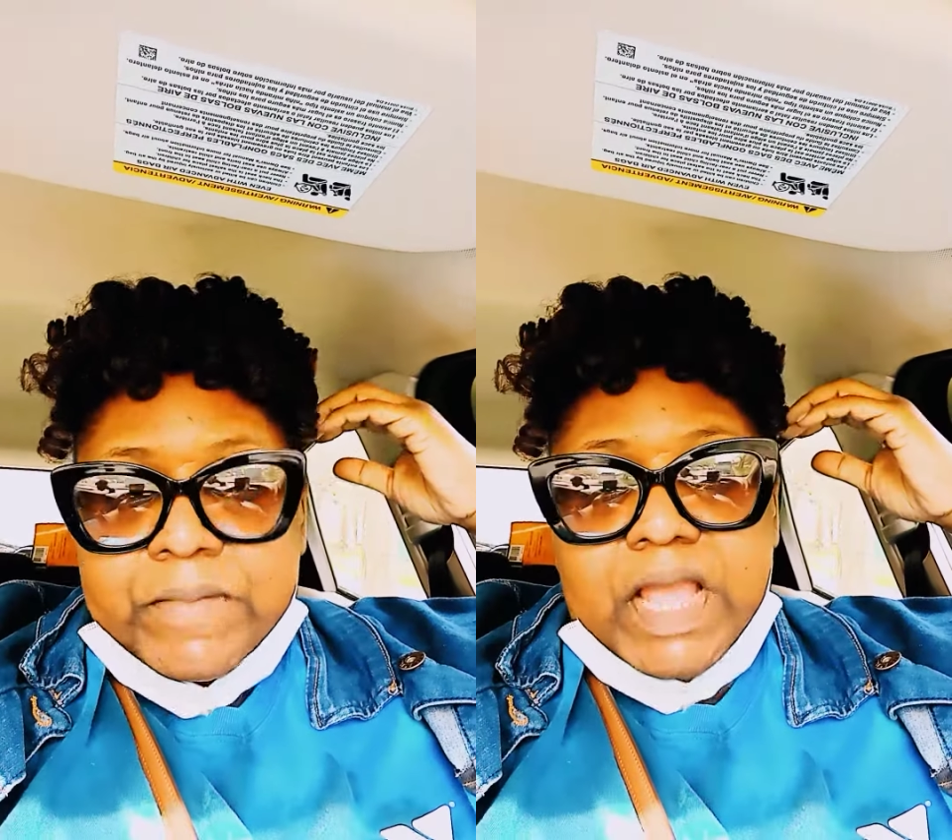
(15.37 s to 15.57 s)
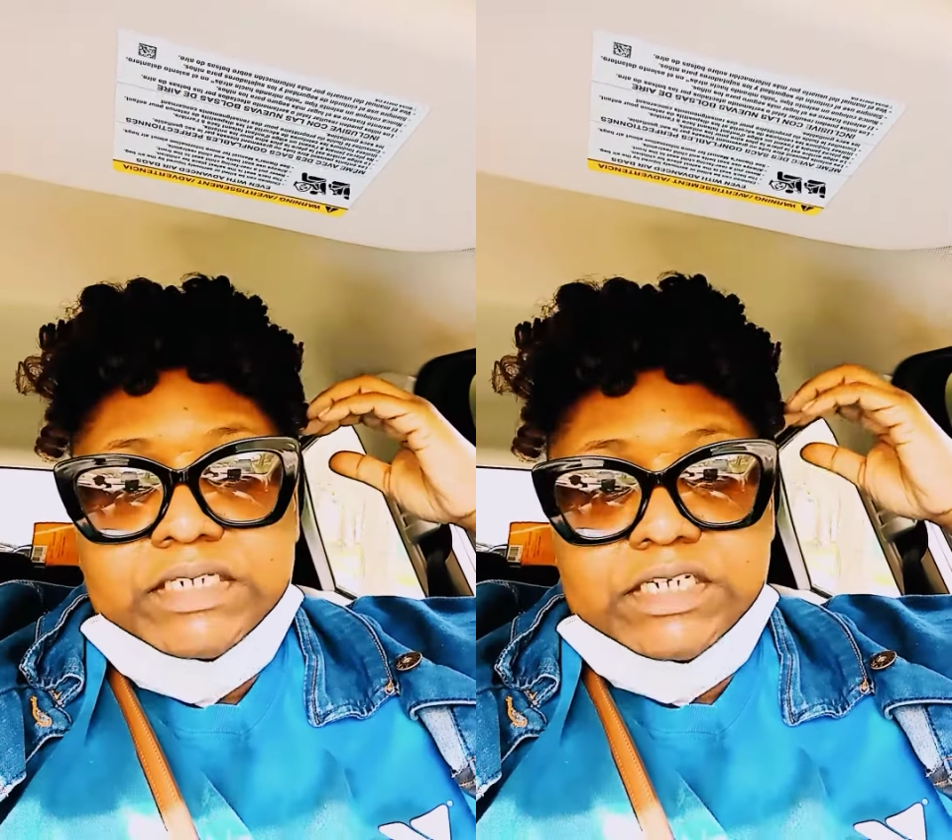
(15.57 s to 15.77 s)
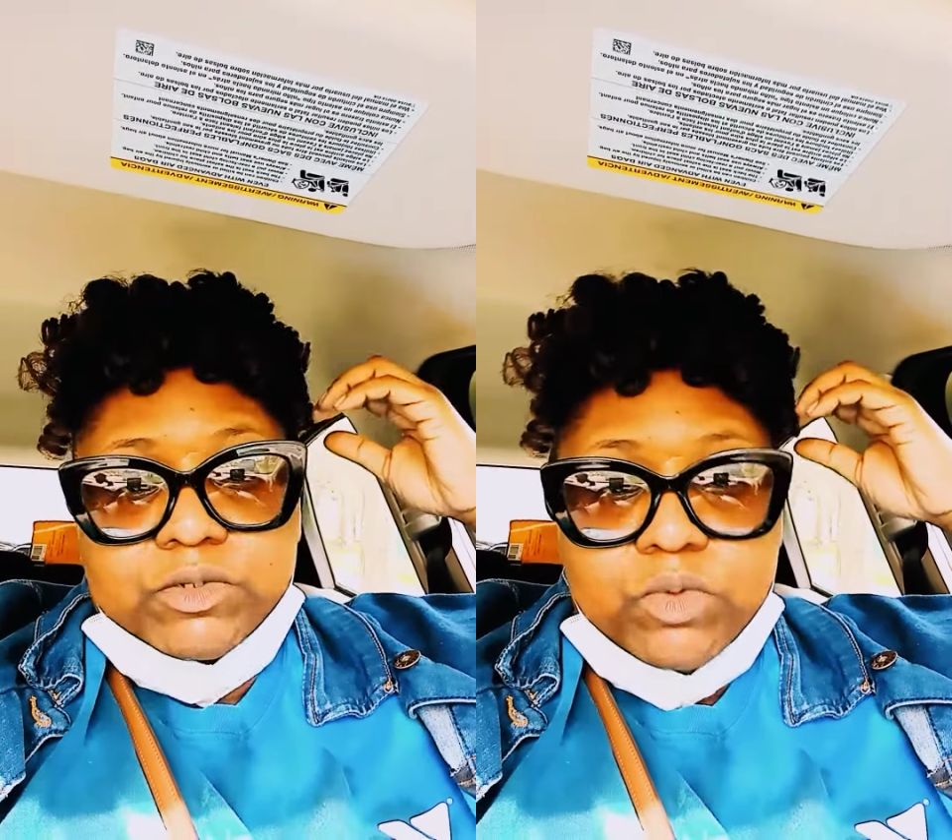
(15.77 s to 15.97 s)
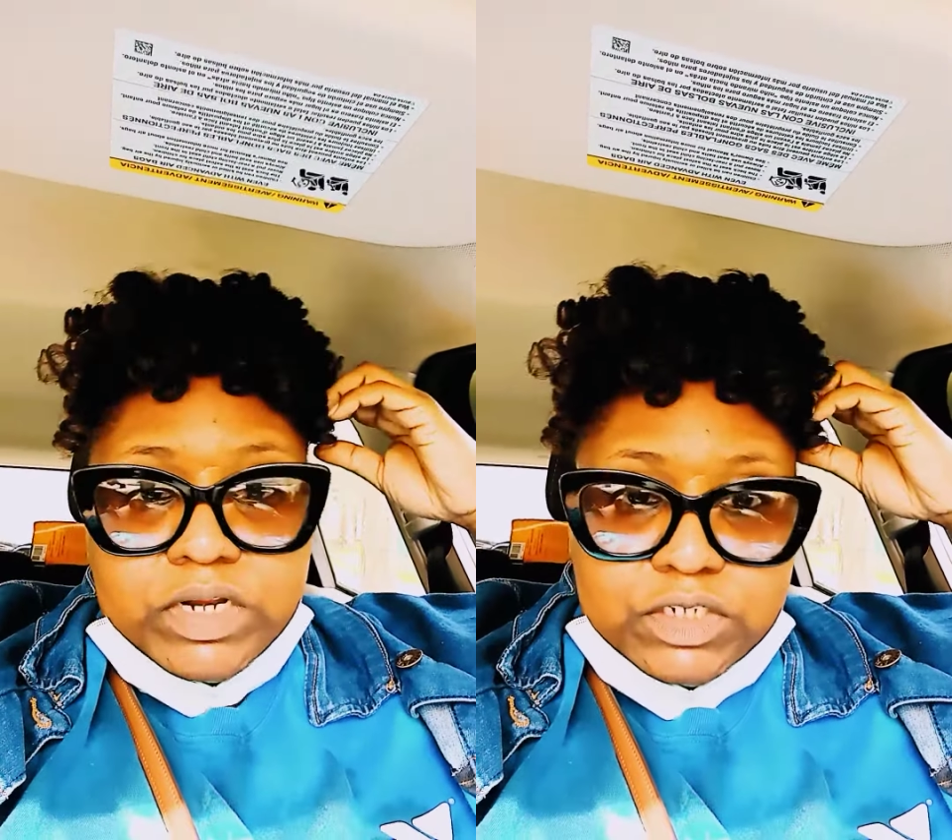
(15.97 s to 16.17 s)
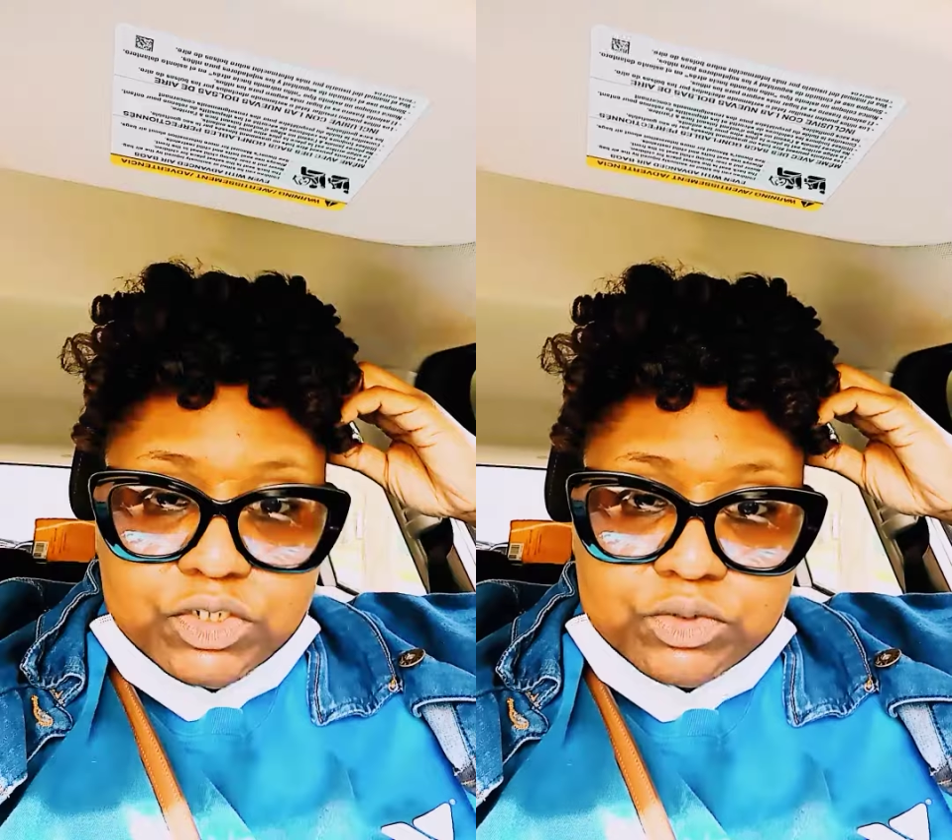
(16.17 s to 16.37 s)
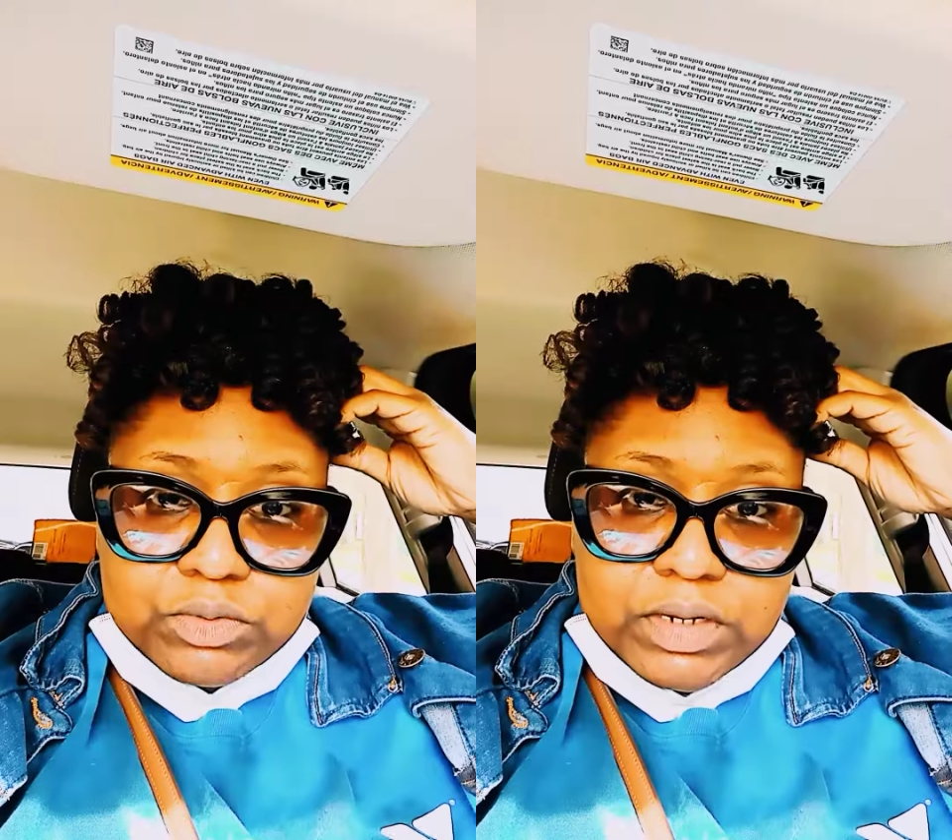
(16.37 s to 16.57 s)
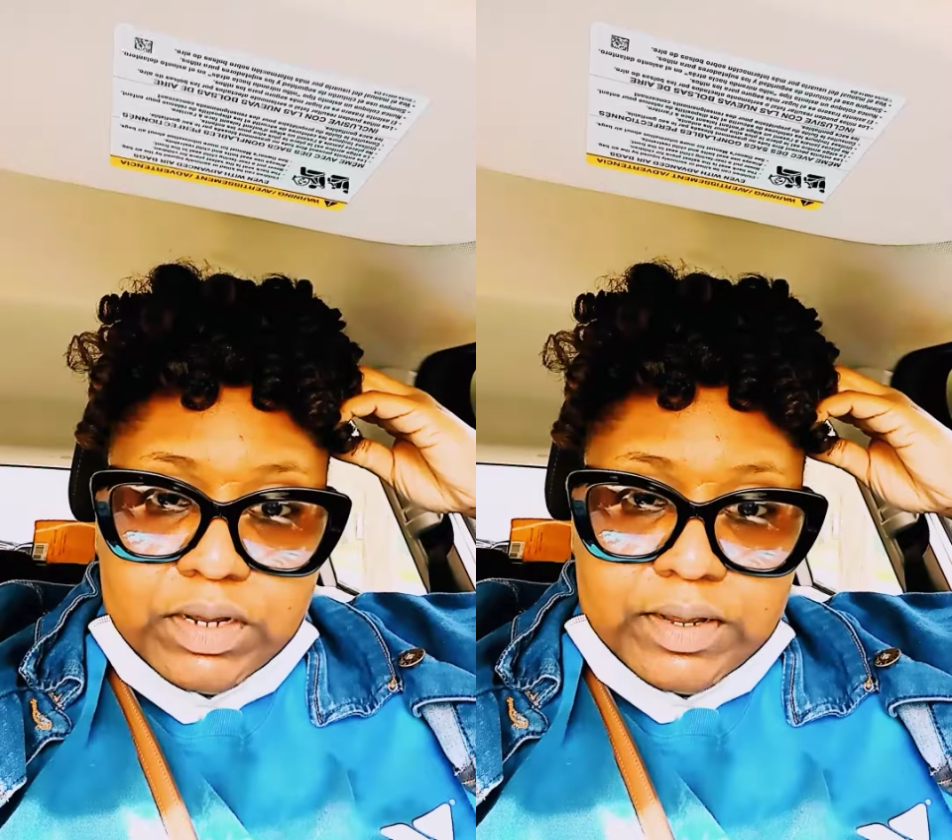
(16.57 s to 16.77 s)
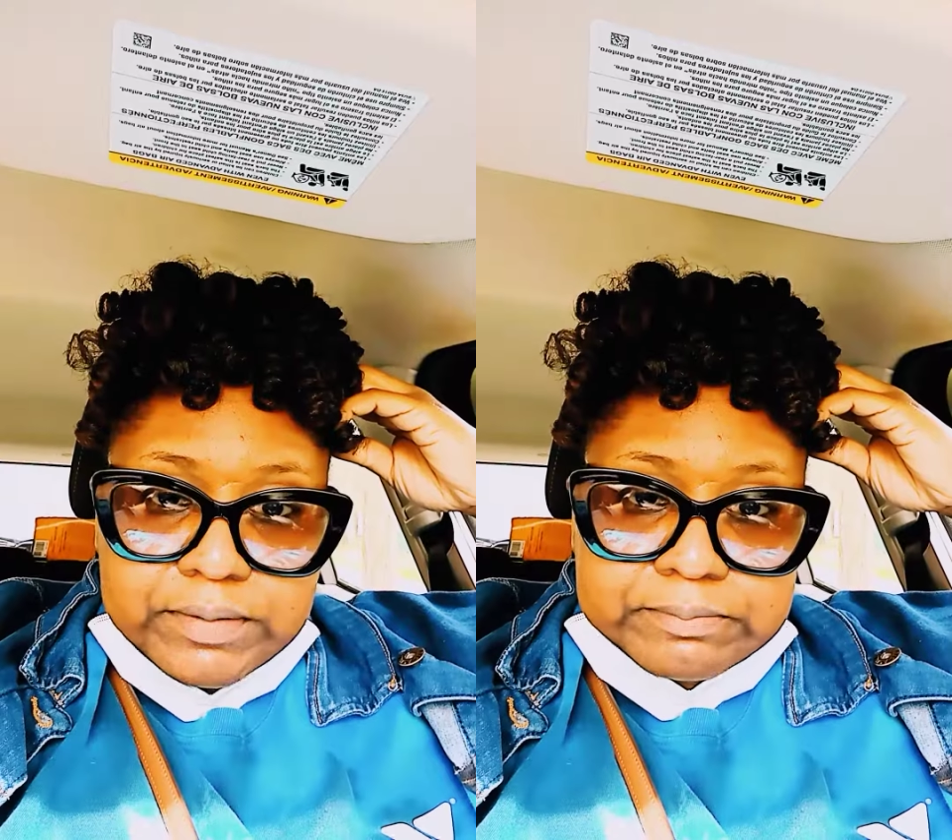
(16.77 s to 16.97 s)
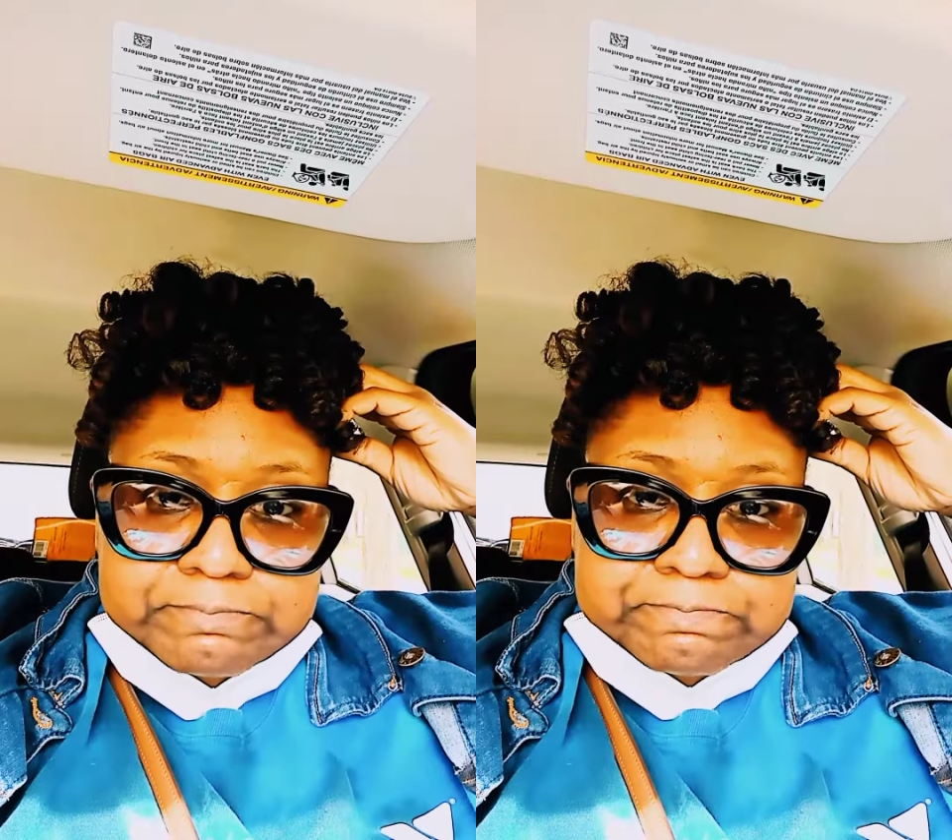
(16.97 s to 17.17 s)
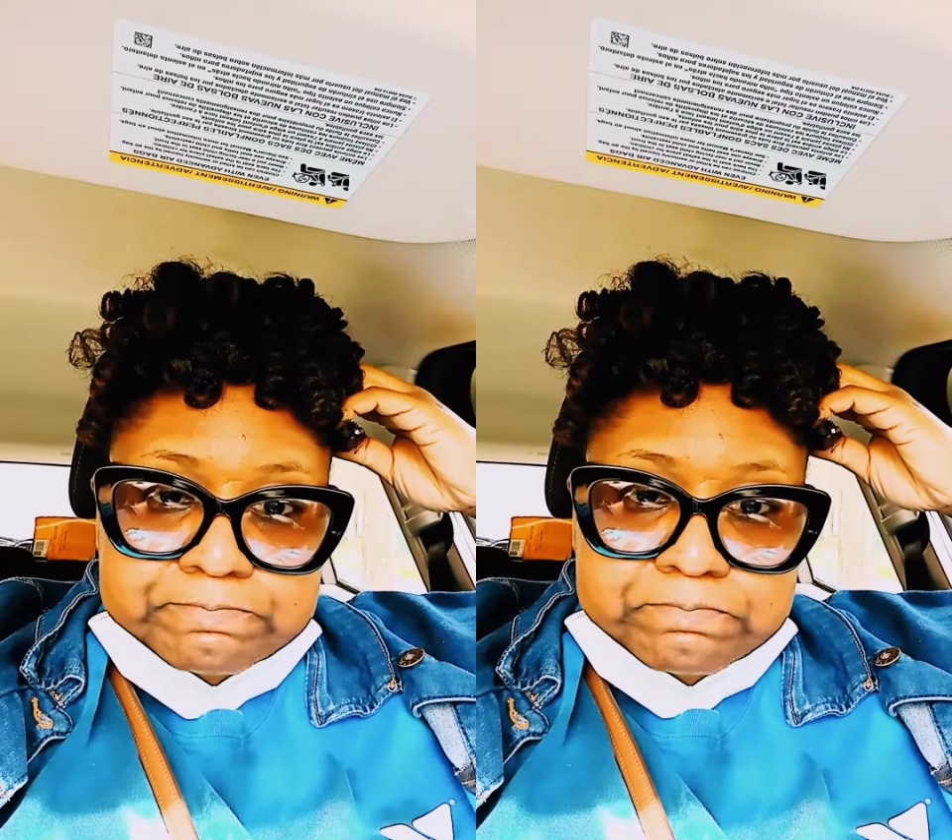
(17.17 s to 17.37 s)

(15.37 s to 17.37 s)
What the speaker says: I just wanted to